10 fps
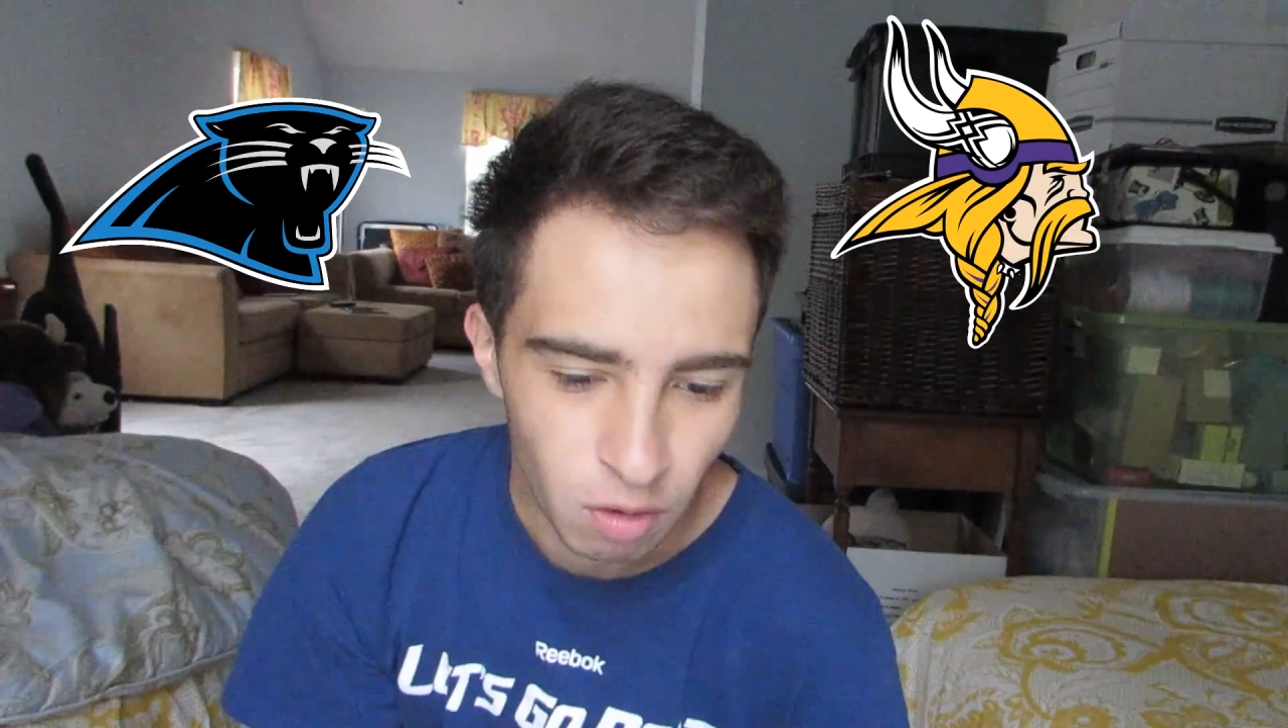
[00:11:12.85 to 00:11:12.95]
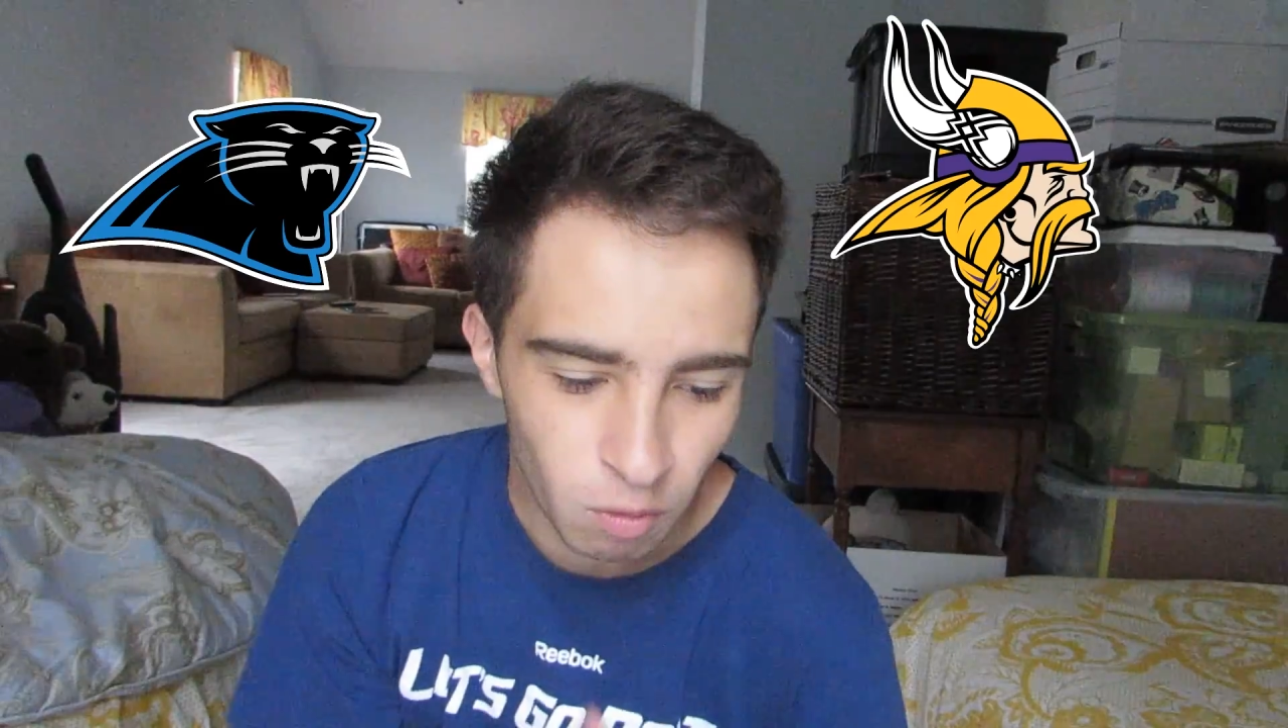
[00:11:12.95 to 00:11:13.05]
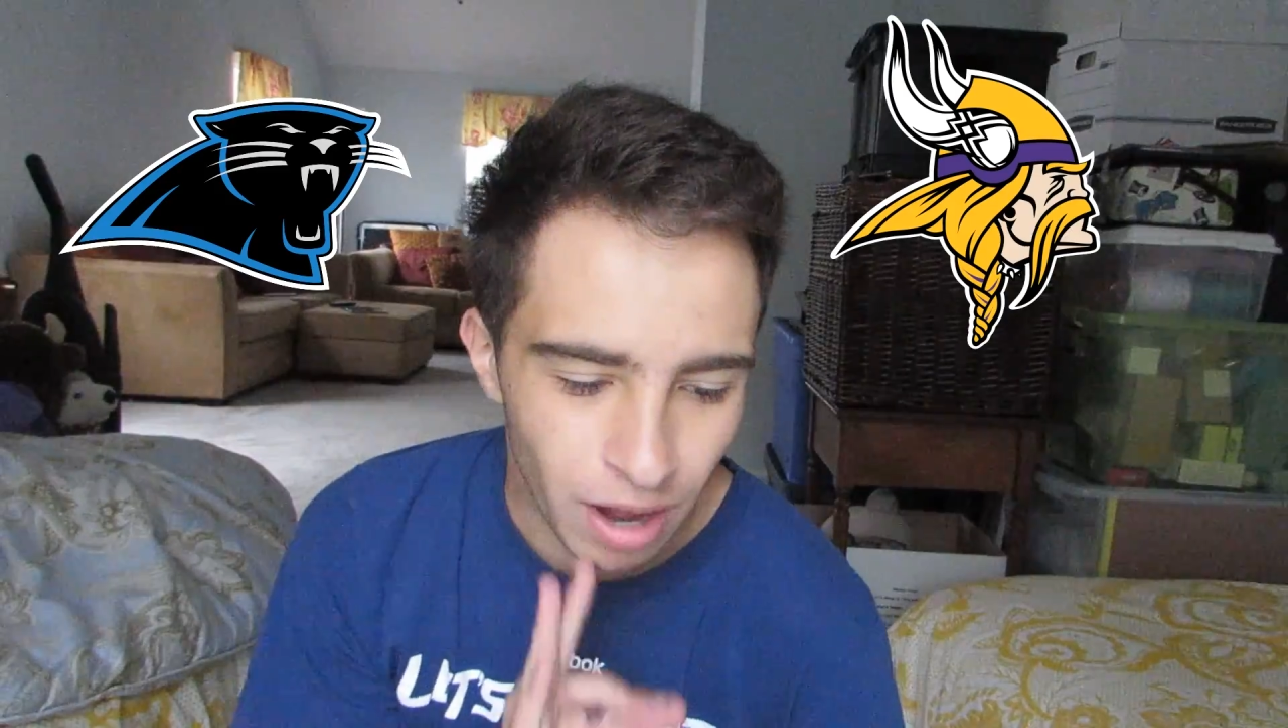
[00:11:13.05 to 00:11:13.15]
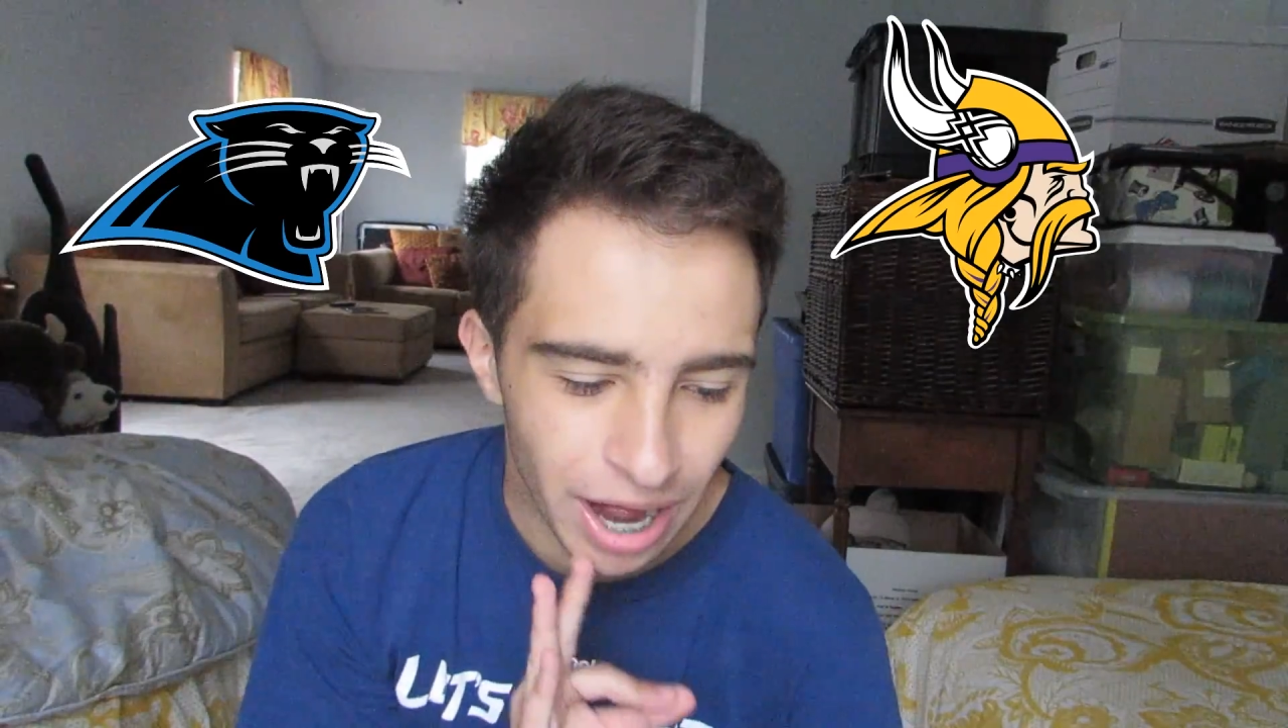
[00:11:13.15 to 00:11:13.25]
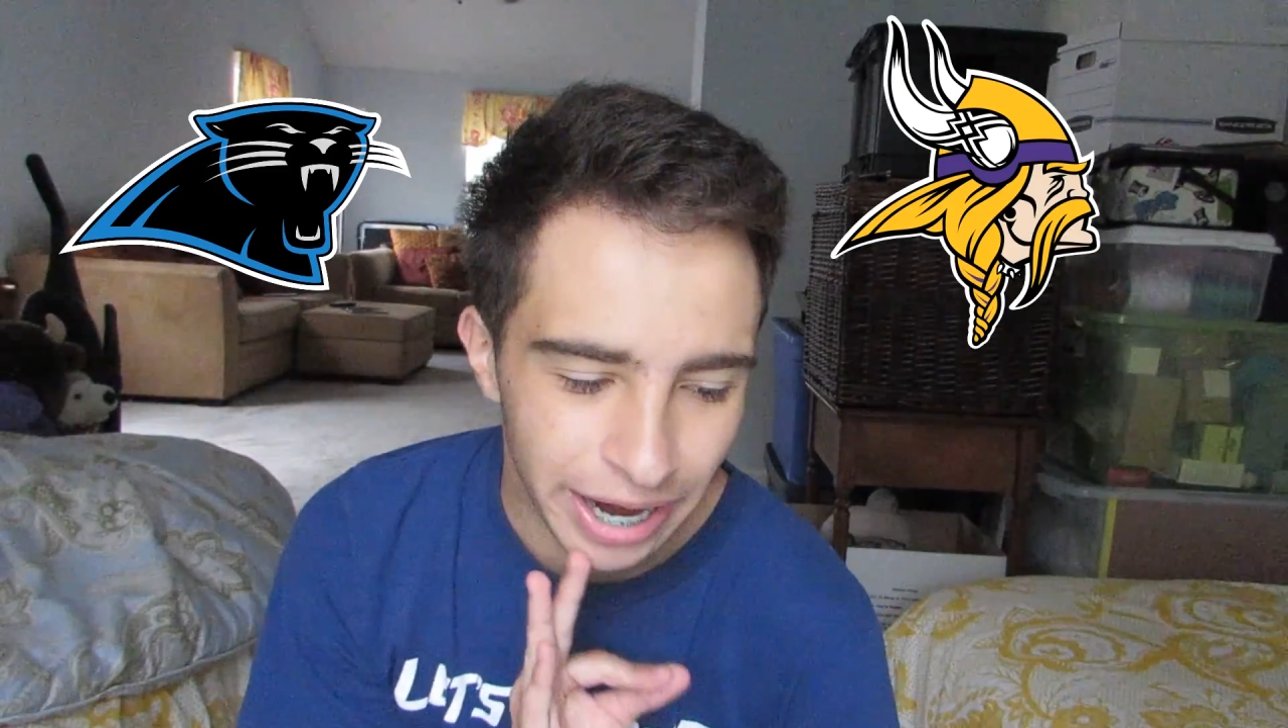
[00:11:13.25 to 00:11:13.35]

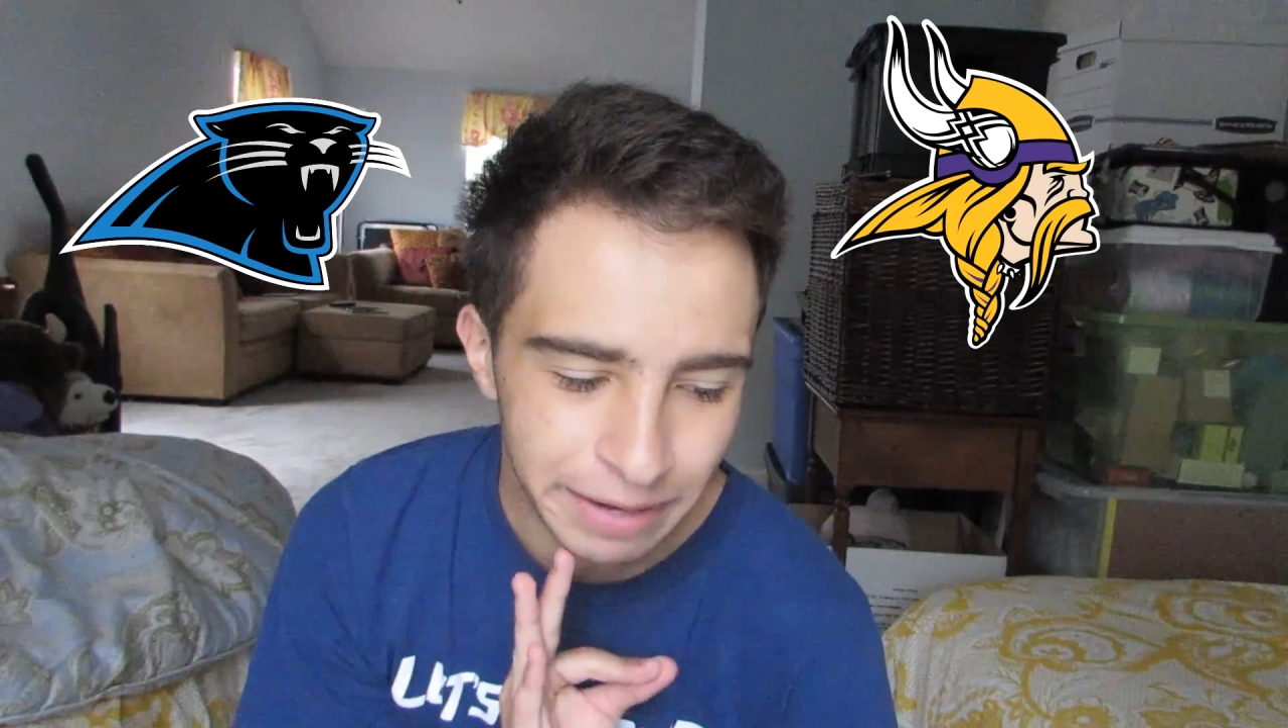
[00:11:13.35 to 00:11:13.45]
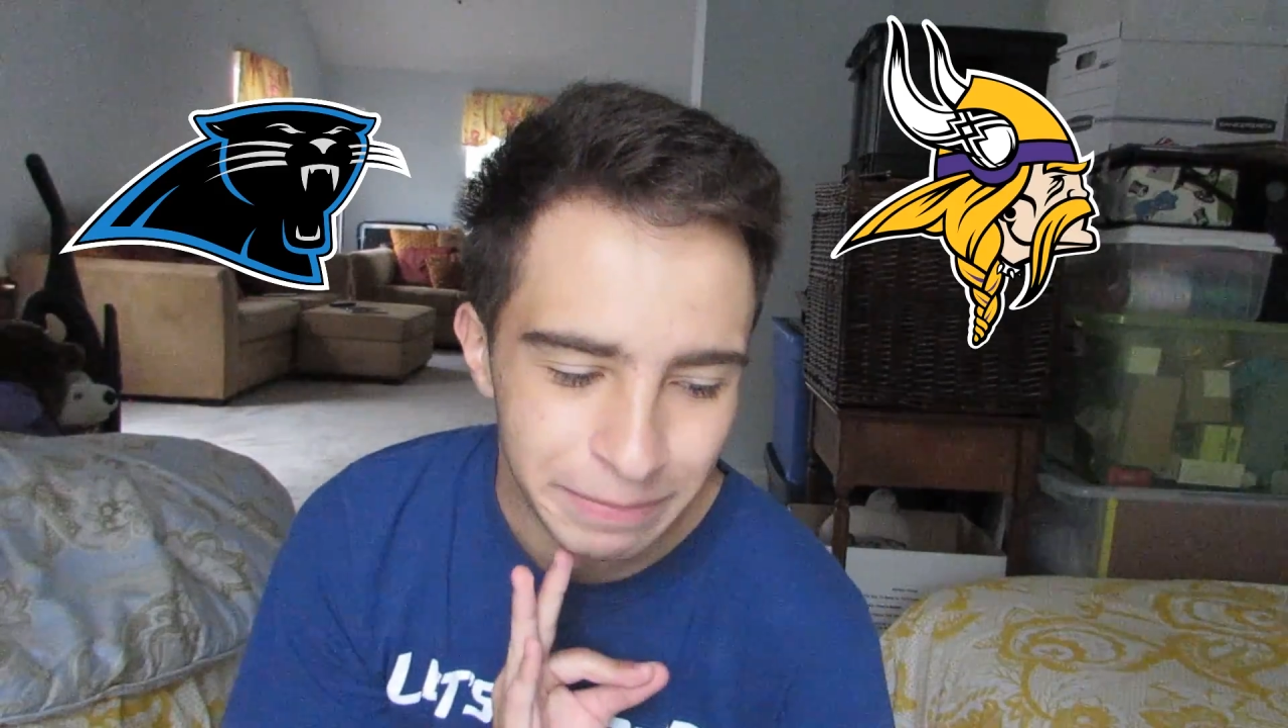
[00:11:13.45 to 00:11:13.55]
Why?